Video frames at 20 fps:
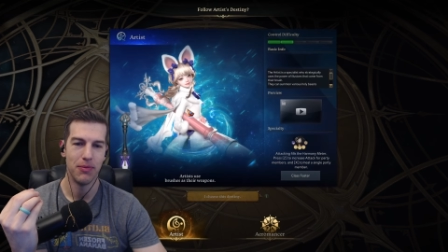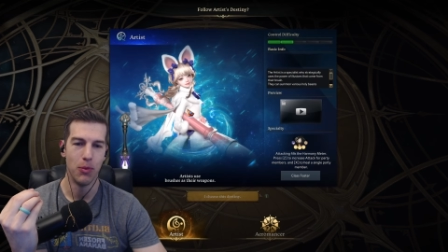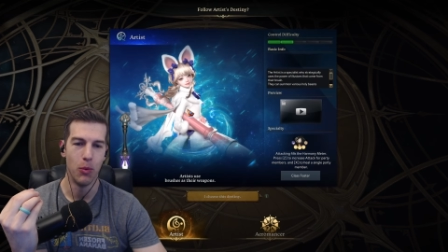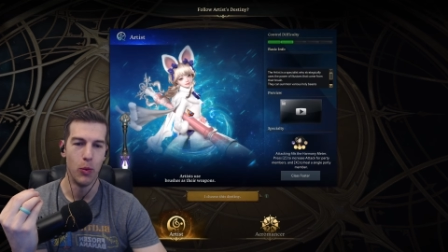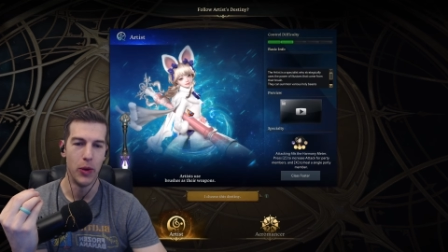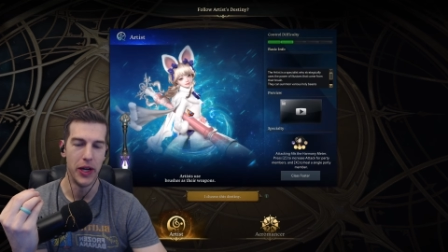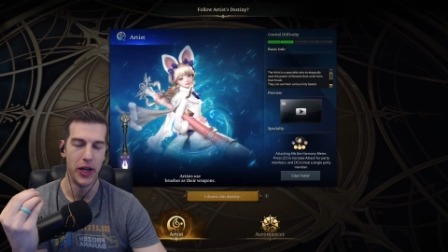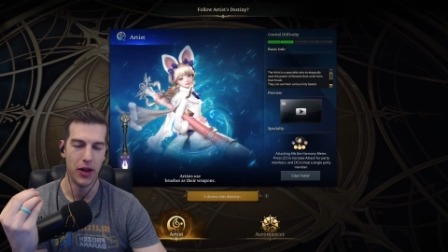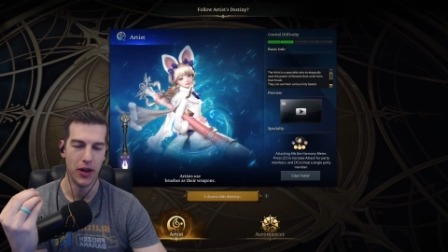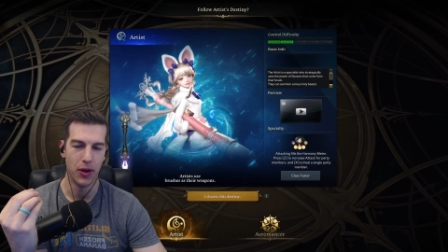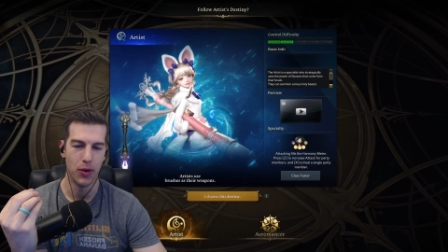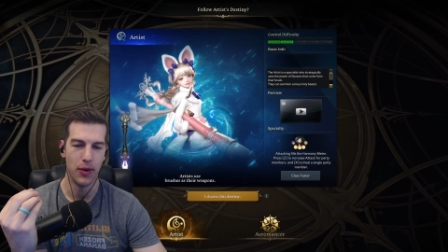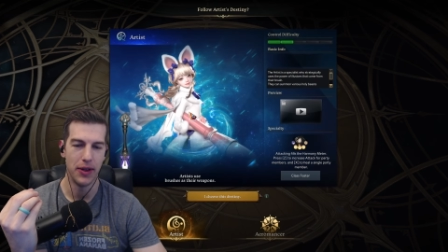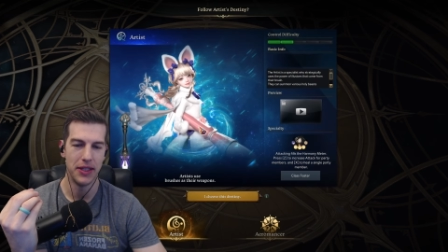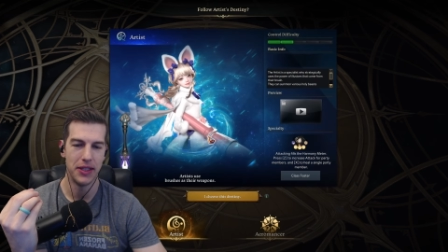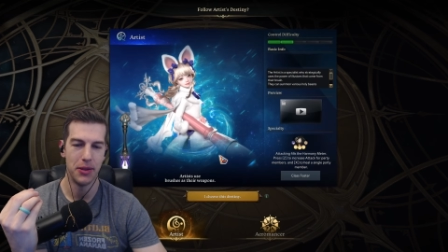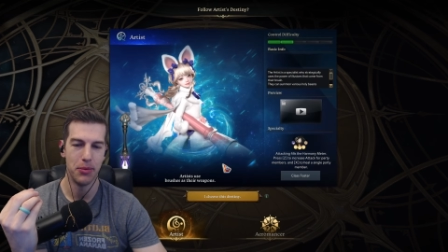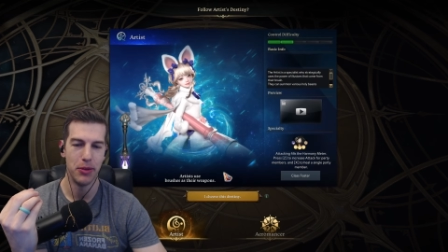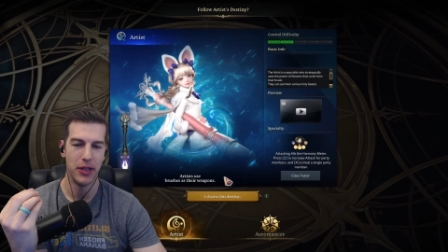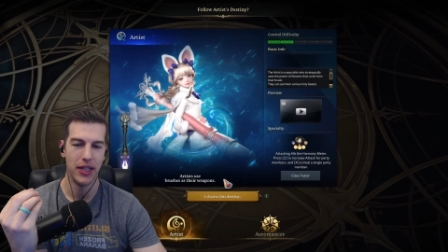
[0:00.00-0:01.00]
we are
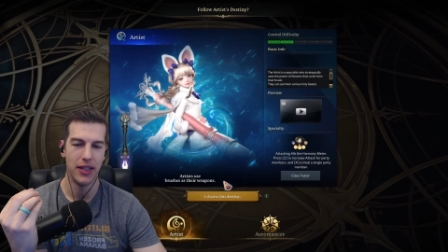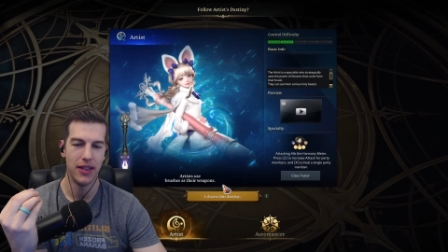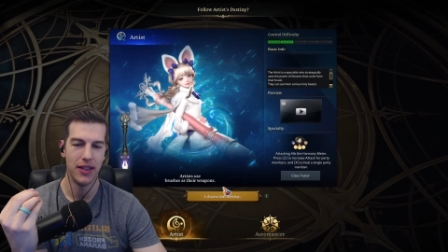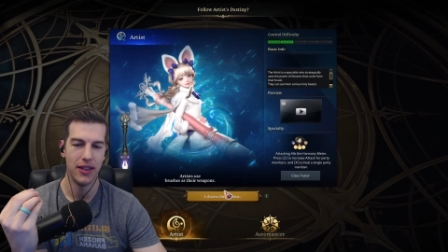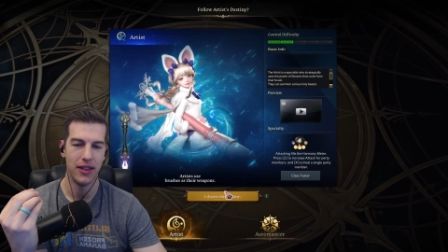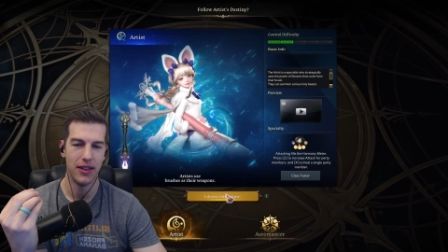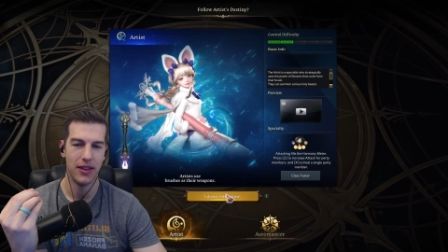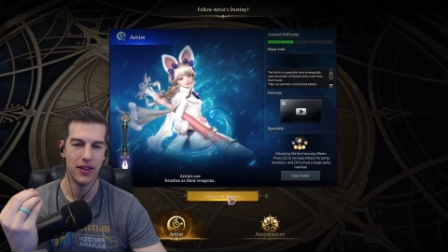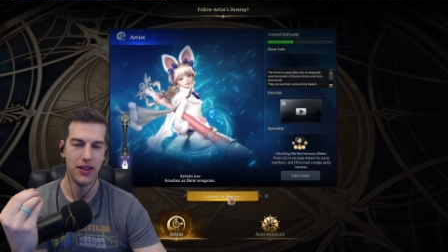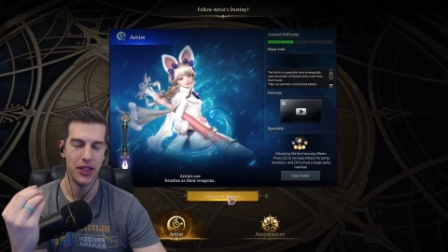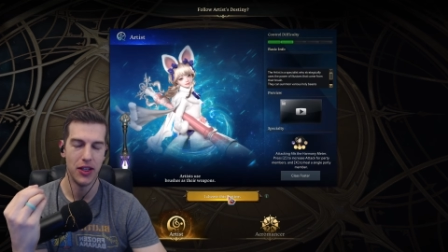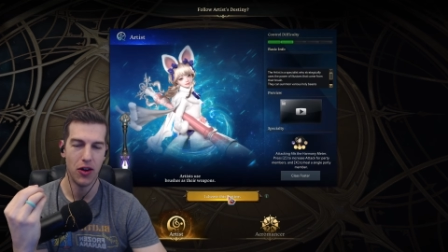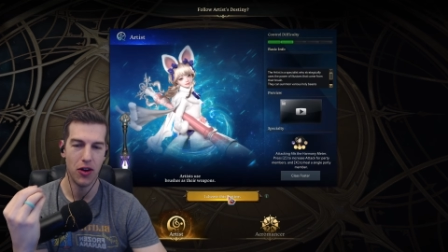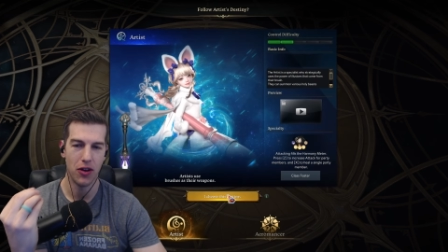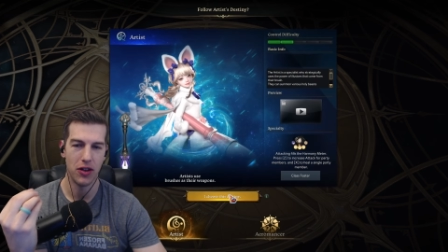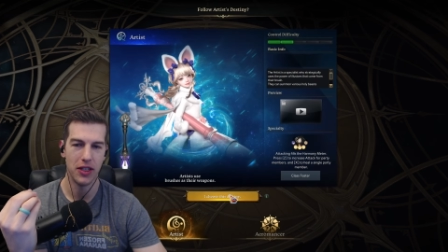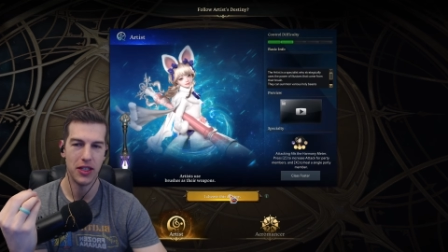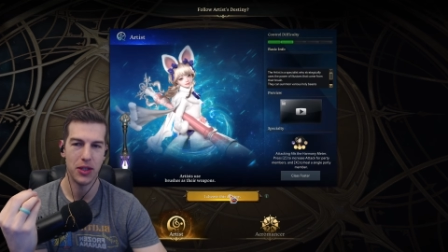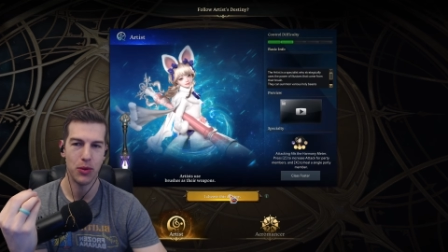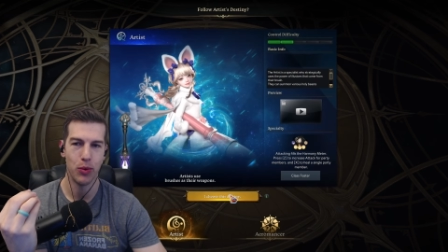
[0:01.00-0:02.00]
going to be the
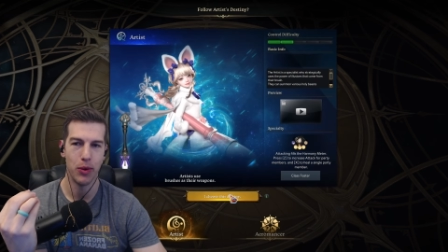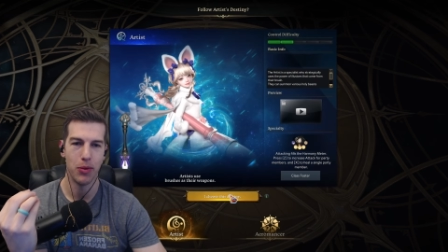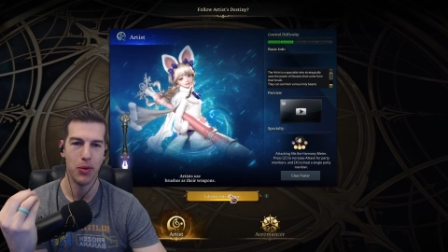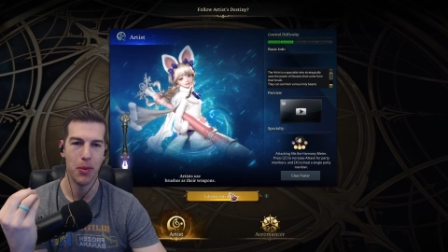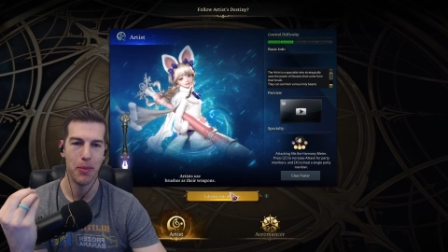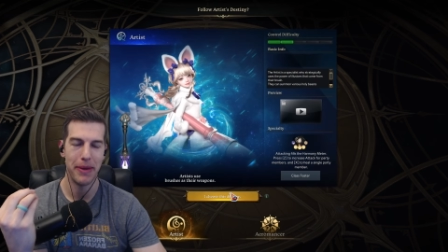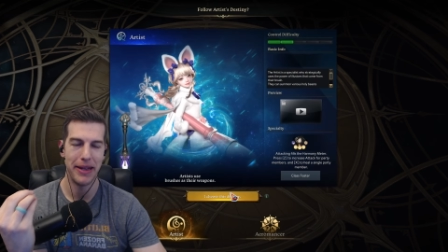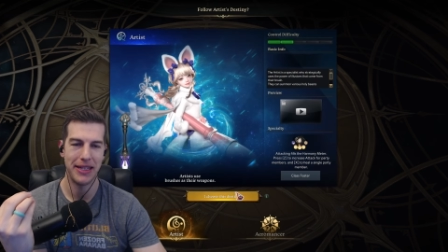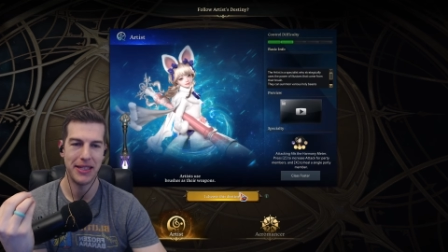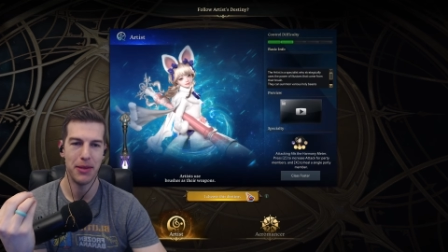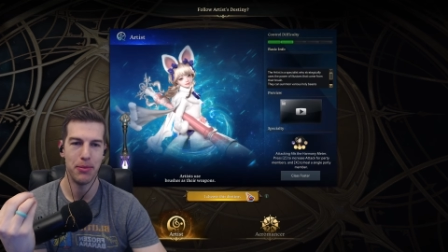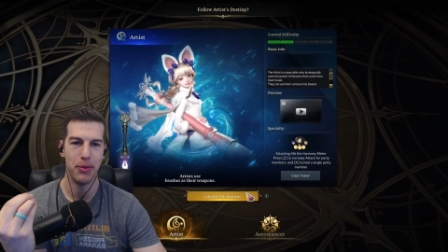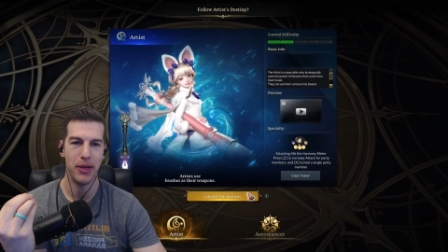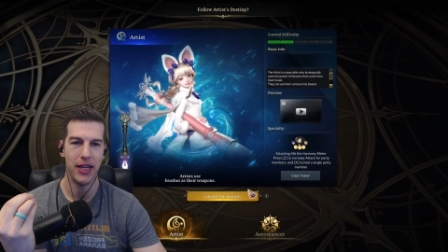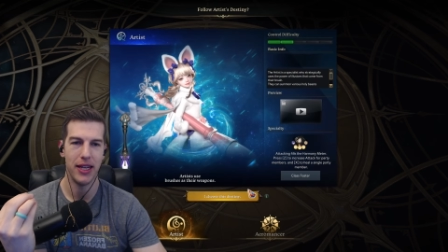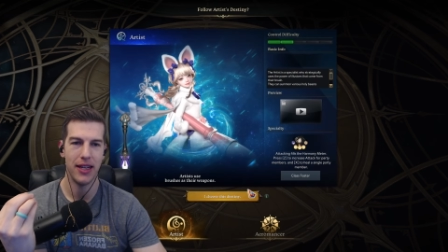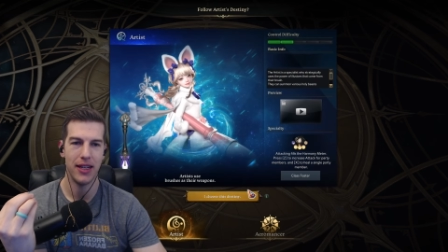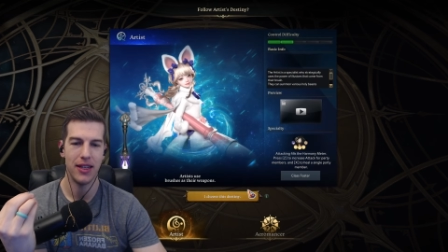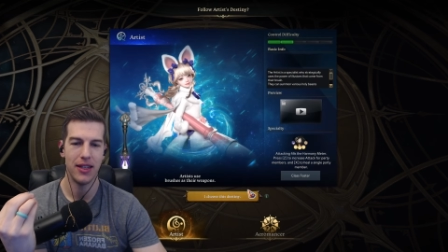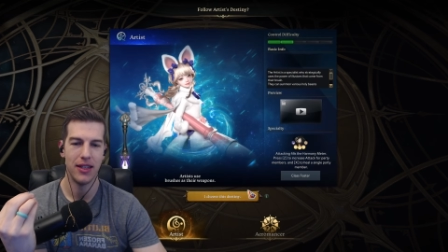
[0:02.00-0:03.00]
artist we were meant to
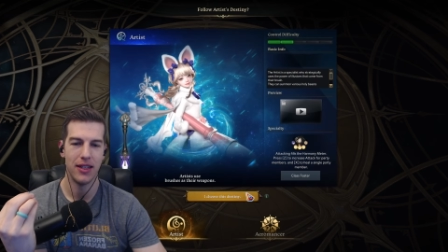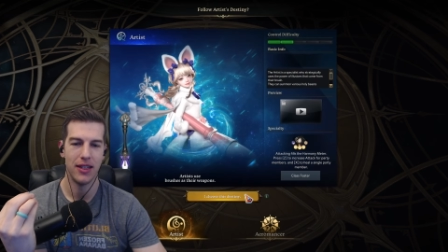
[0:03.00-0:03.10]
be,